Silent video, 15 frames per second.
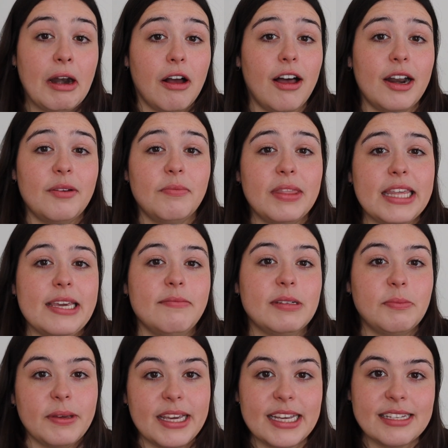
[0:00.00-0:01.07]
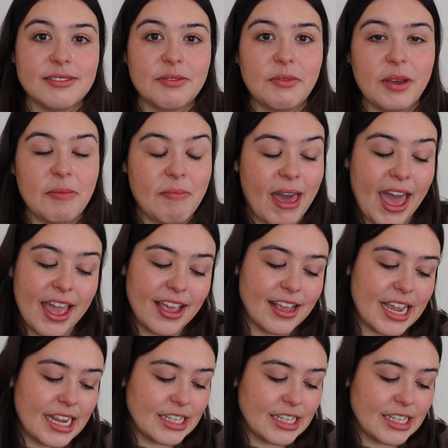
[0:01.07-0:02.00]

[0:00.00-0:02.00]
autumn themed piece when we met,